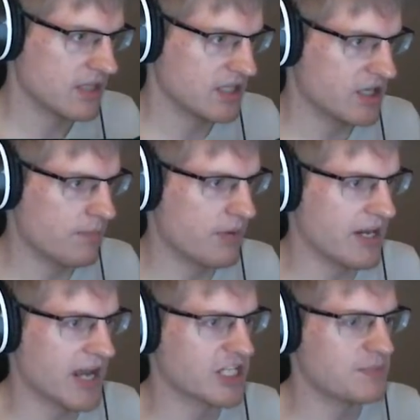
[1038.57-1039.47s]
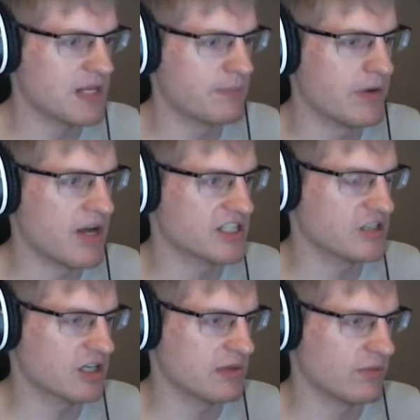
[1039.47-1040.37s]
Yo, buddy, I just beat a boss. You're
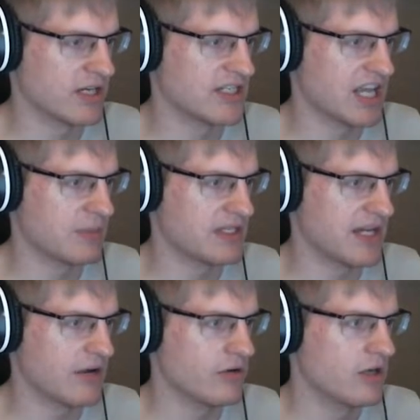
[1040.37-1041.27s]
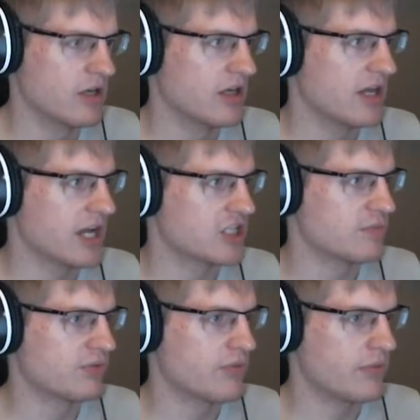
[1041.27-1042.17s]
not going to be the one to take me down. Actually, you
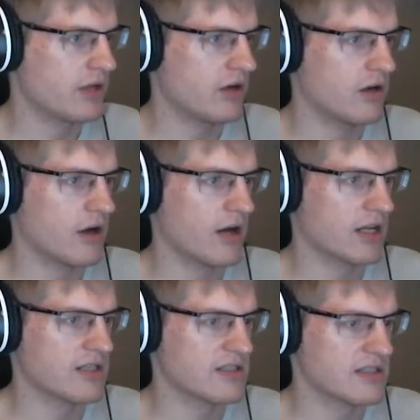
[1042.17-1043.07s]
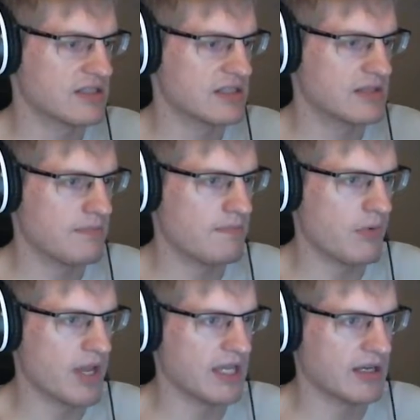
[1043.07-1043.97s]
probably are. I'm going to...
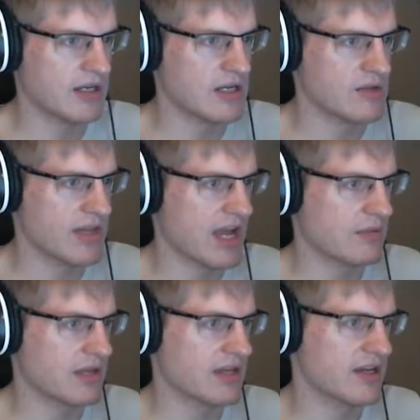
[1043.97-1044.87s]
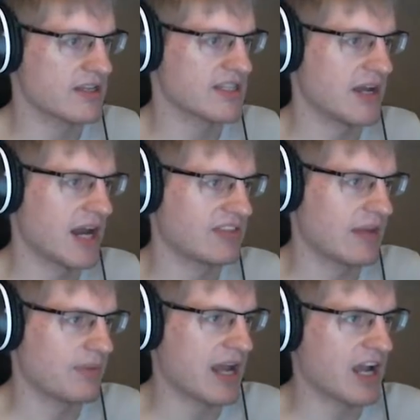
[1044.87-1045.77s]
Boink. I'm going to do that, because now I have to
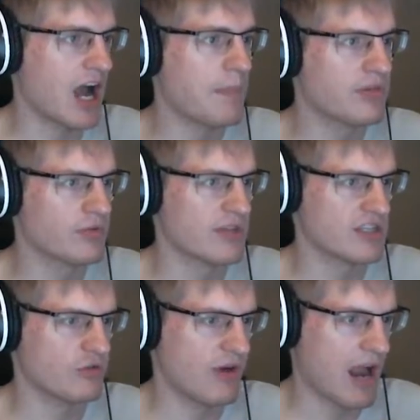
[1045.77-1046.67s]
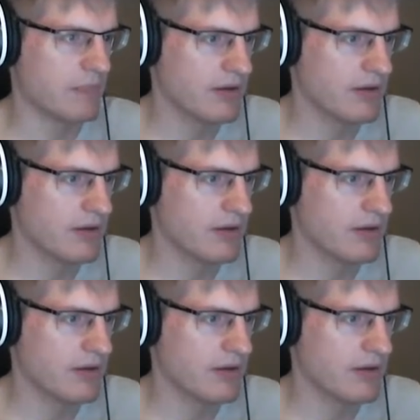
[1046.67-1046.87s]
get back up through this crap.